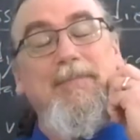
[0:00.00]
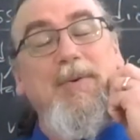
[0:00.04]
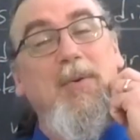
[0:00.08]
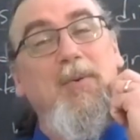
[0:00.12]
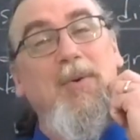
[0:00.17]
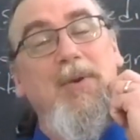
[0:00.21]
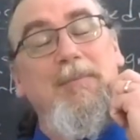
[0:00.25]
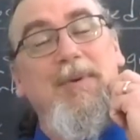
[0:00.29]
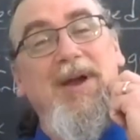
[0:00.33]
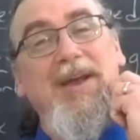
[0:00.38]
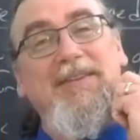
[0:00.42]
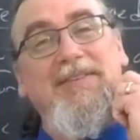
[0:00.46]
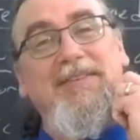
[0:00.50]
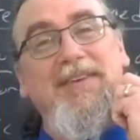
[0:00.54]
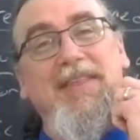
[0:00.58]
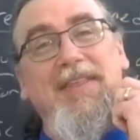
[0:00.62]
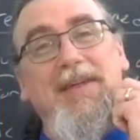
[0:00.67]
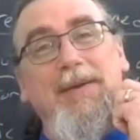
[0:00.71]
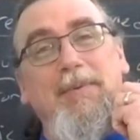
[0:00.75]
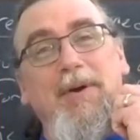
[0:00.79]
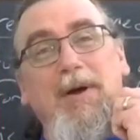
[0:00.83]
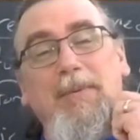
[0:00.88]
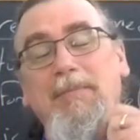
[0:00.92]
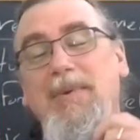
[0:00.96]
But we might say
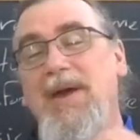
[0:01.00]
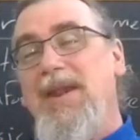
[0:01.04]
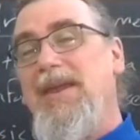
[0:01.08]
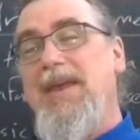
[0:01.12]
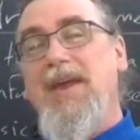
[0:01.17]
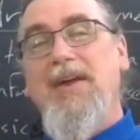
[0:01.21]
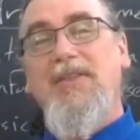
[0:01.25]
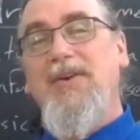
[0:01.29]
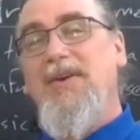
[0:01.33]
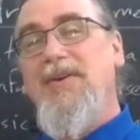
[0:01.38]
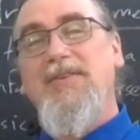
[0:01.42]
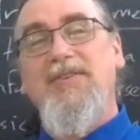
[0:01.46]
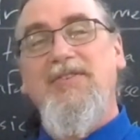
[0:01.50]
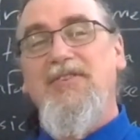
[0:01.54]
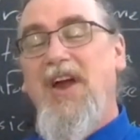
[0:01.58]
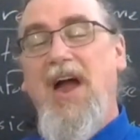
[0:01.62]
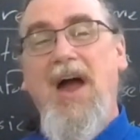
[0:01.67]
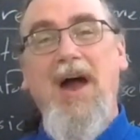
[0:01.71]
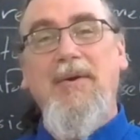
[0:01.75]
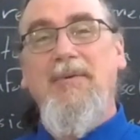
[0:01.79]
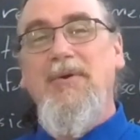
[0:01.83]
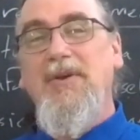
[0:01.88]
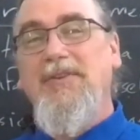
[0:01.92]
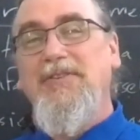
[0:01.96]
that about many other
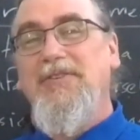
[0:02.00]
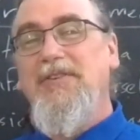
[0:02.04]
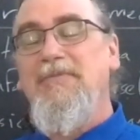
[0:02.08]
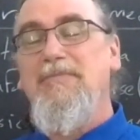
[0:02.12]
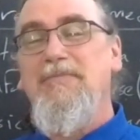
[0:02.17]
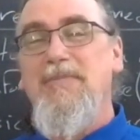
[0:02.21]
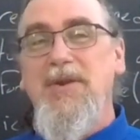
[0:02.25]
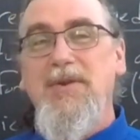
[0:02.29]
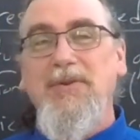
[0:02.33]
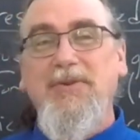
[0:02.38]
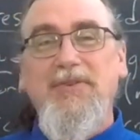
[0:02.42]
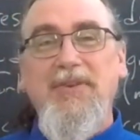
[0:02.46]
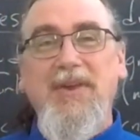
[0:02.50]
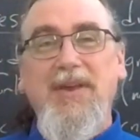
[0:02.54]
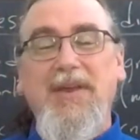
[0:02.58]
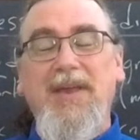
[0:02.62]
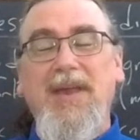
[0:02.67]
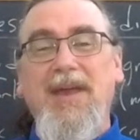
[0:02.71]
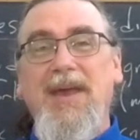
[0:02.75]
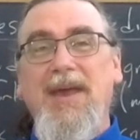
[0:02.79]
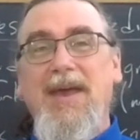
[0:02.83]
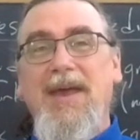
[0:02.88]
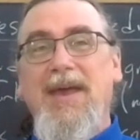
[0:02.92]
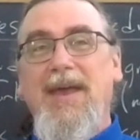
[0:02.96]
genres of
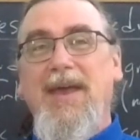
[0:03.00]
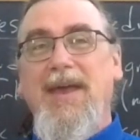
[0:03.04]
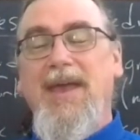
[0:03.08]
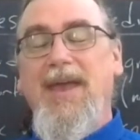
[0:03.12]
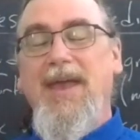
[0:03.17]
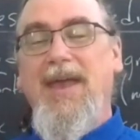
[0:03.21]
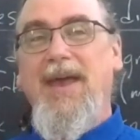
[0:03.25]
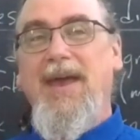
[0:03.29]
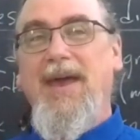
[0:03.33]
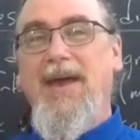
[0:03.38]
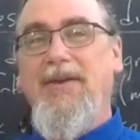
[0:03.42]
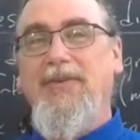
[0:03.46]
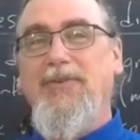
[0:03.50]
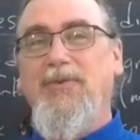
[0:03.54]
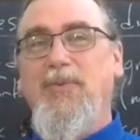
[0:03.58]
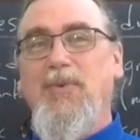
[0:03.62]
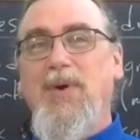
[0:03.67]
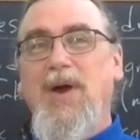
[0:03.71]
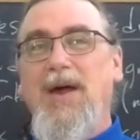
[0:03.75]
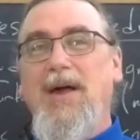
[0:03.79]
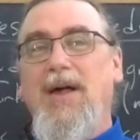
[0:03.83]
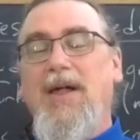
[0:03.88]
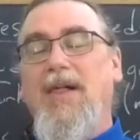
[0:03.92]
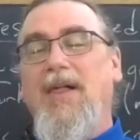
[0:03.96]
music as
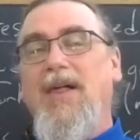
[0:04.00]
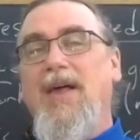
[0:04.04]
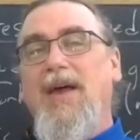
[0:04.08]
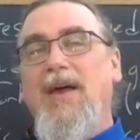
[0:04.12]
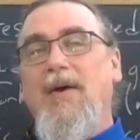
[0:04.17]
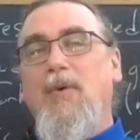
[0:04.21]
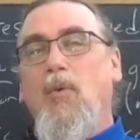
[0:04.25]
well.